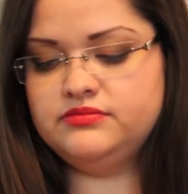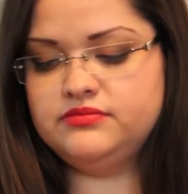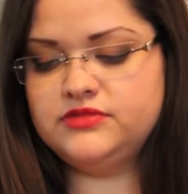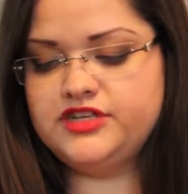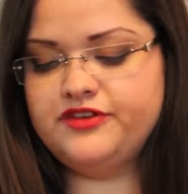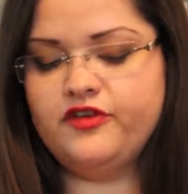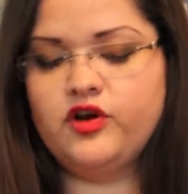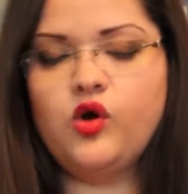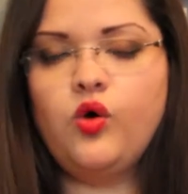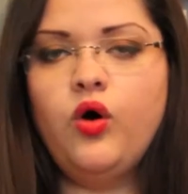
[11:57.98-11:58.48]

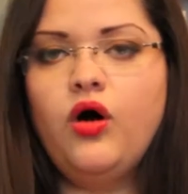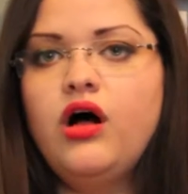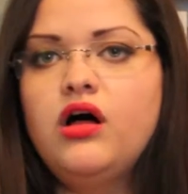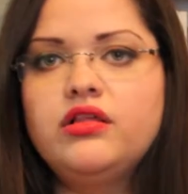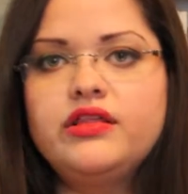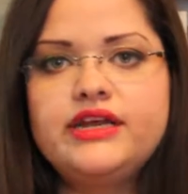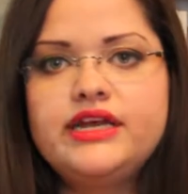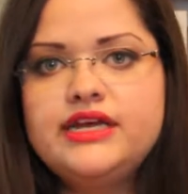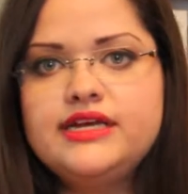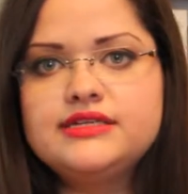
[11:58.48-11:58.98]
different
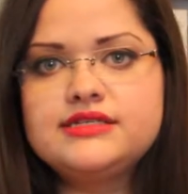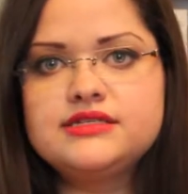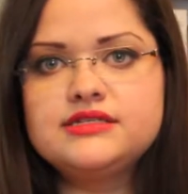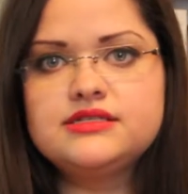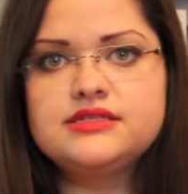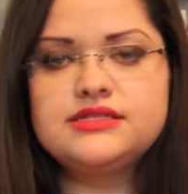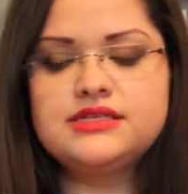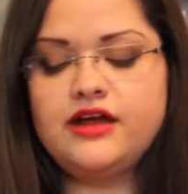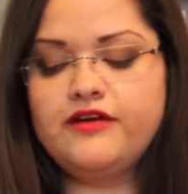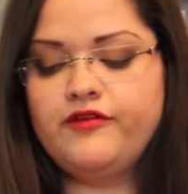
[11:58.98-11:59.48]
qualities
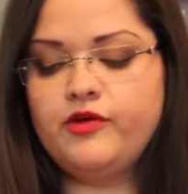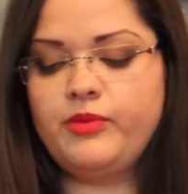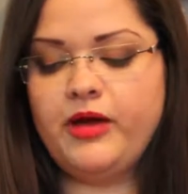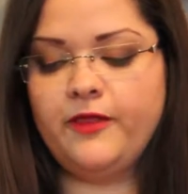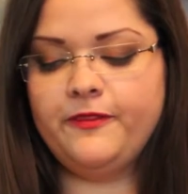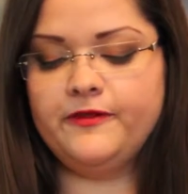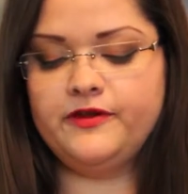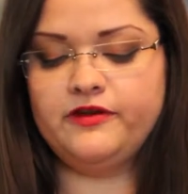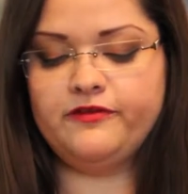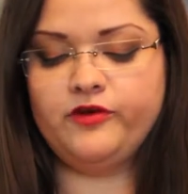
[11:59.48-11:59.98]
and stuff
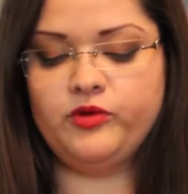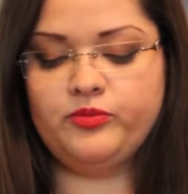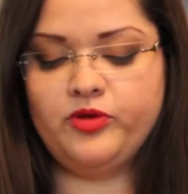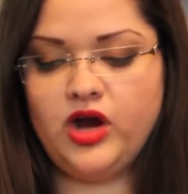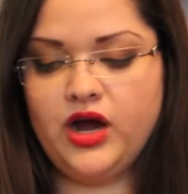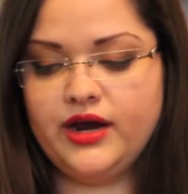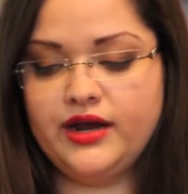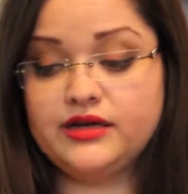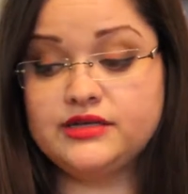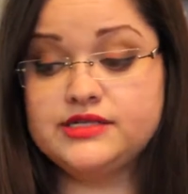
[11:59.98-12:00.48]
about the different
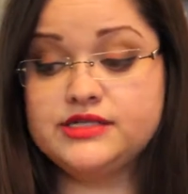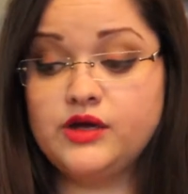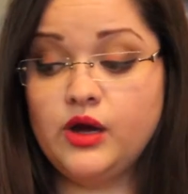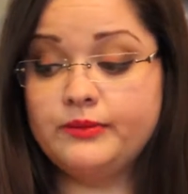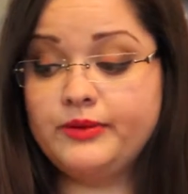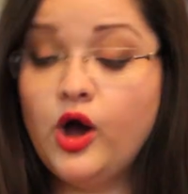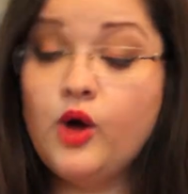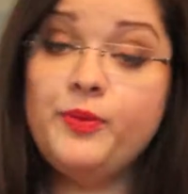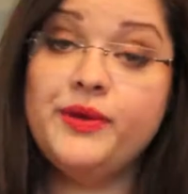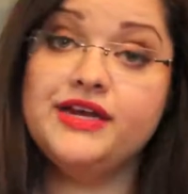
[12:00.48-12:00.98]
products. So
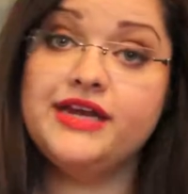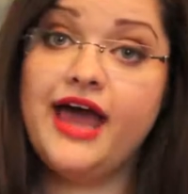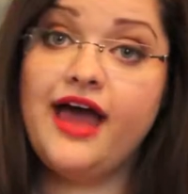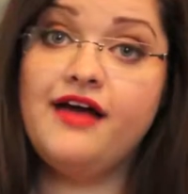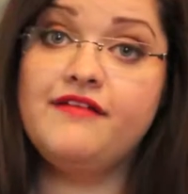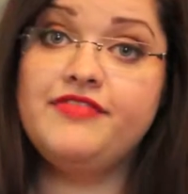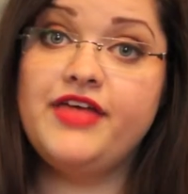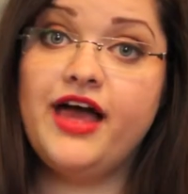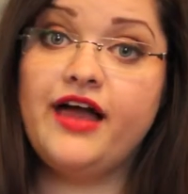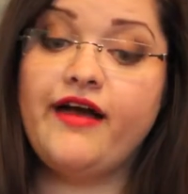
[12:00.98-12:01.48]
hoping to
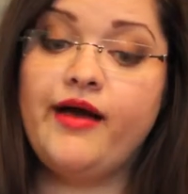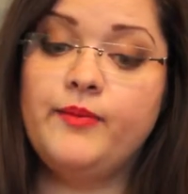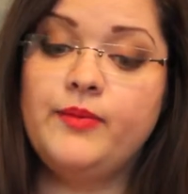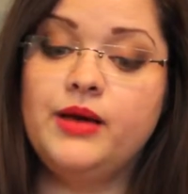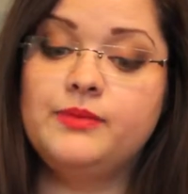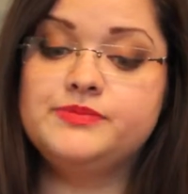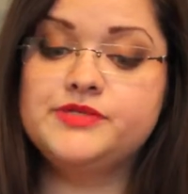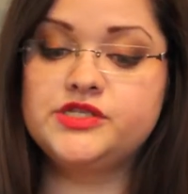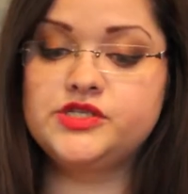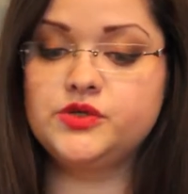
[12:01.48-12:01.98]
have that come
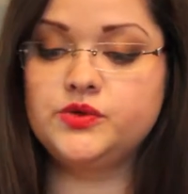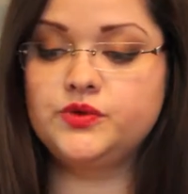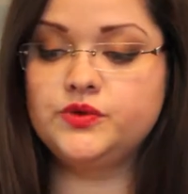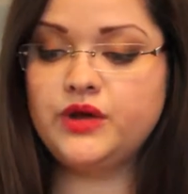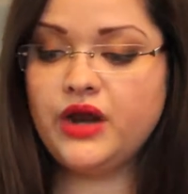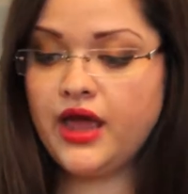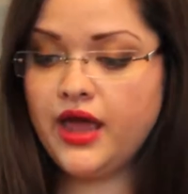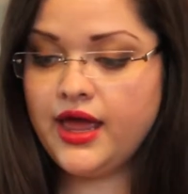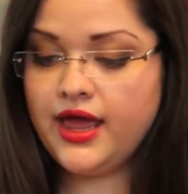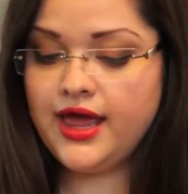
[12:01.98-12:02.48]
up soon.